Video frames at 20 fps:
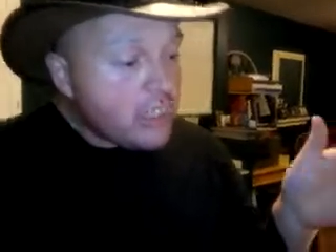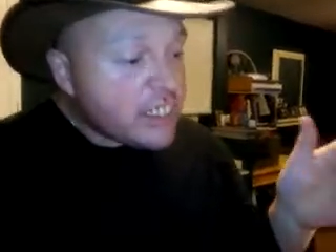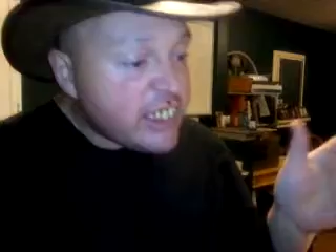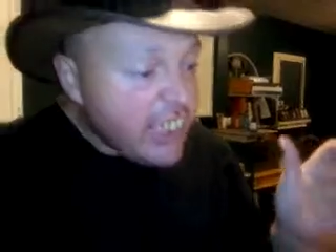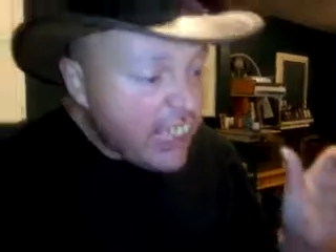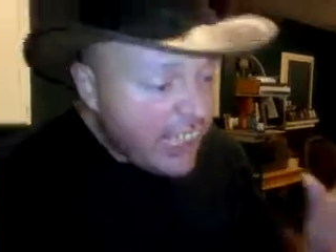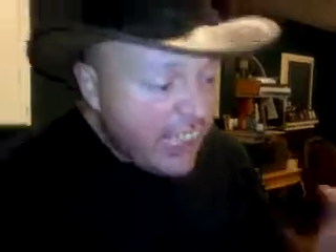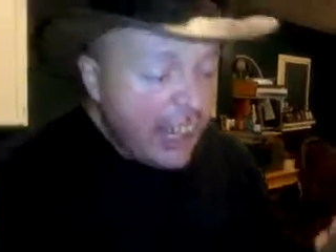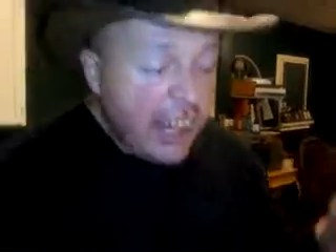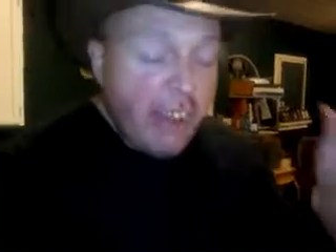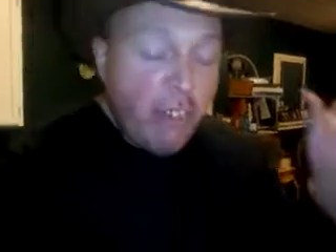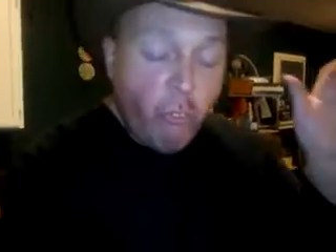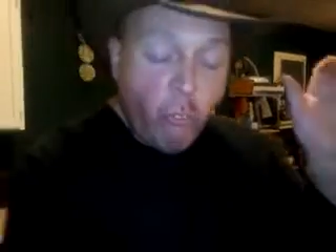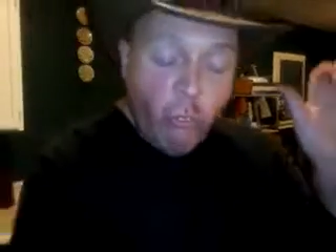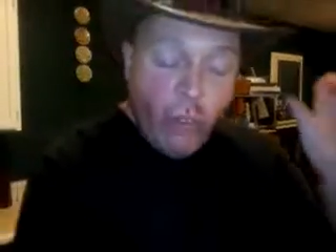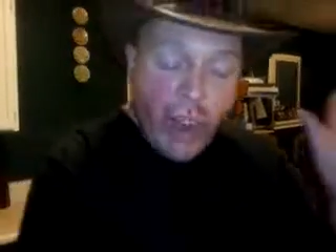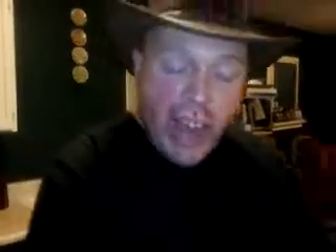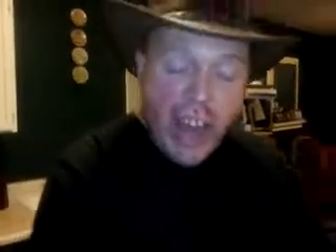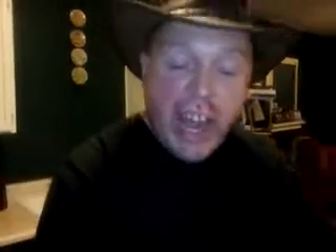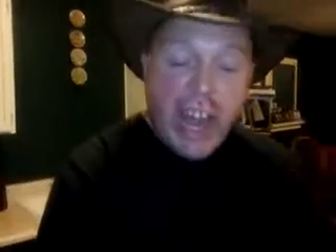saying
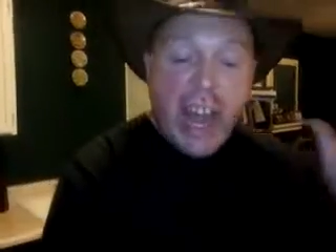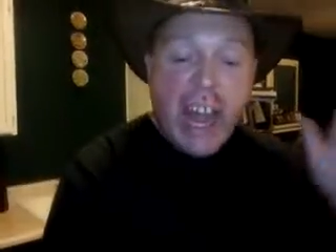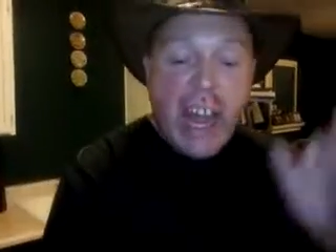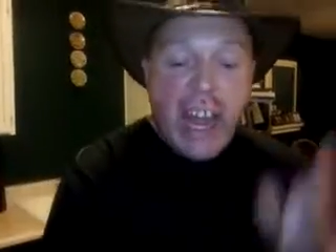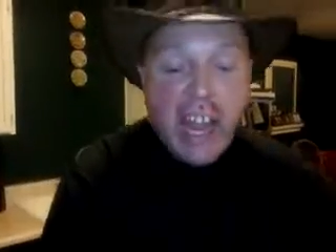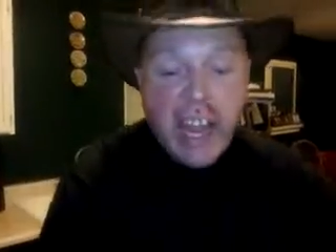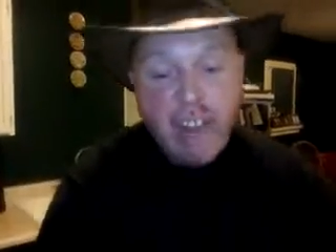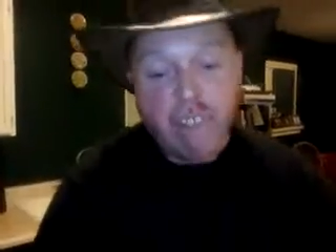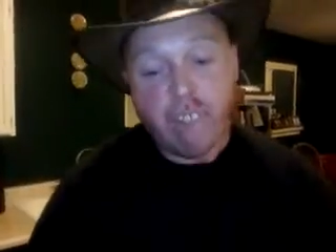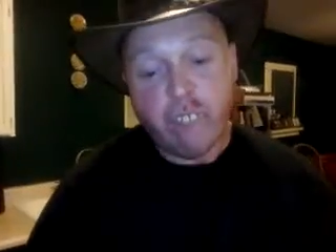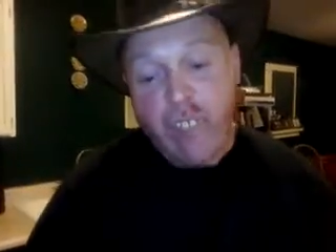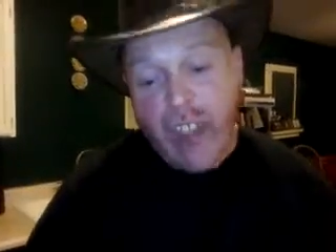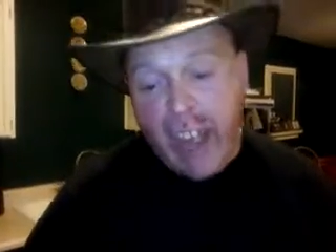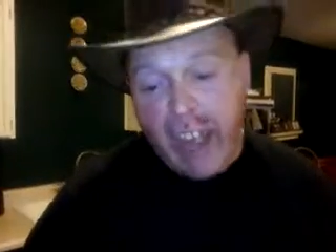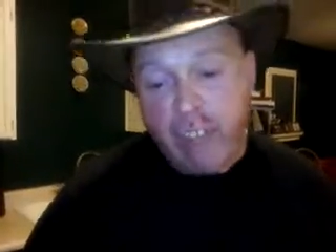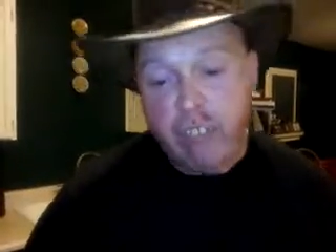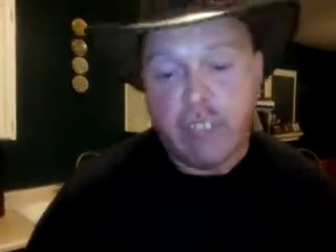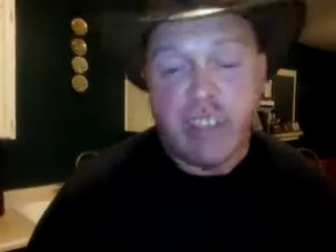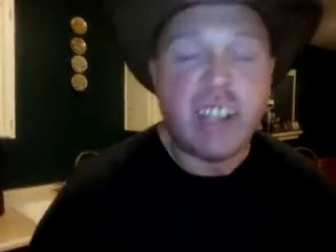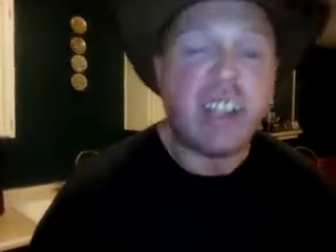why I hate
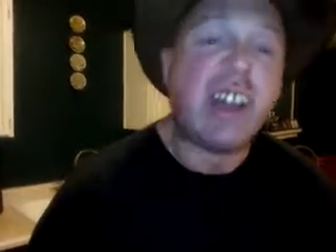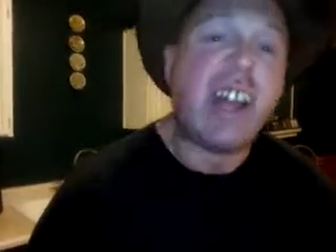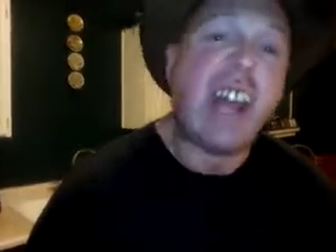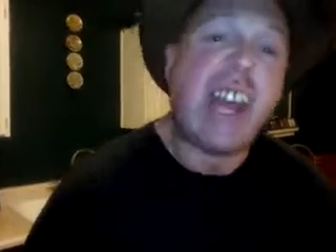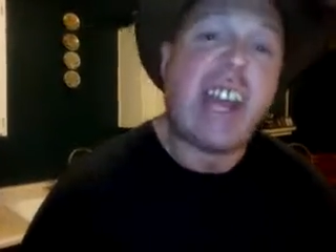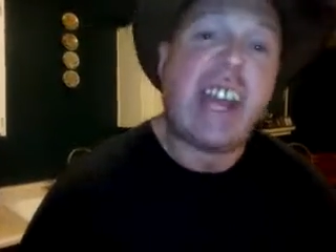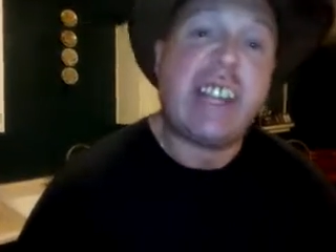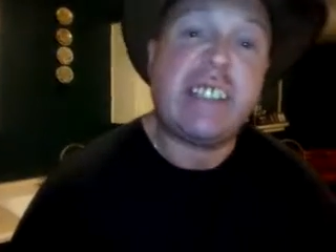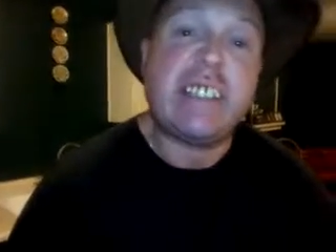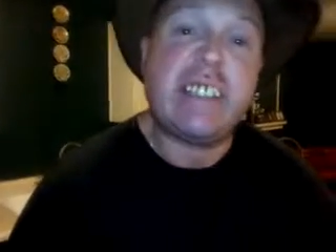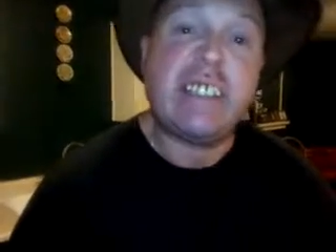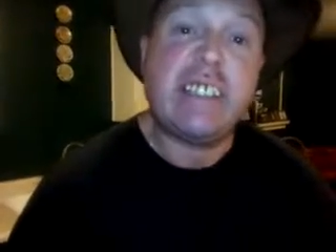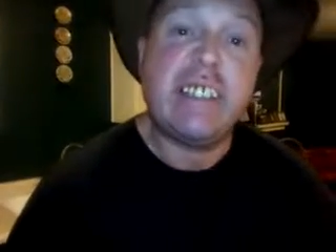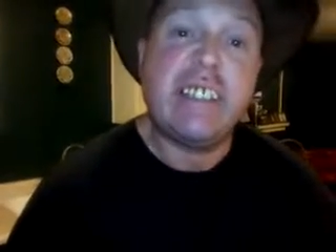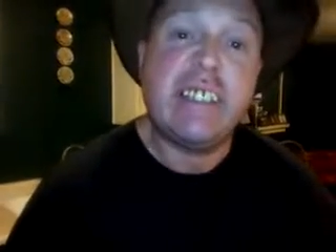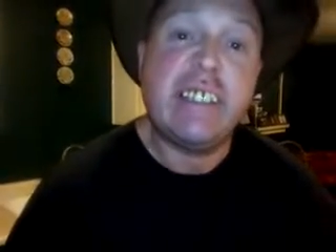flat bill hats.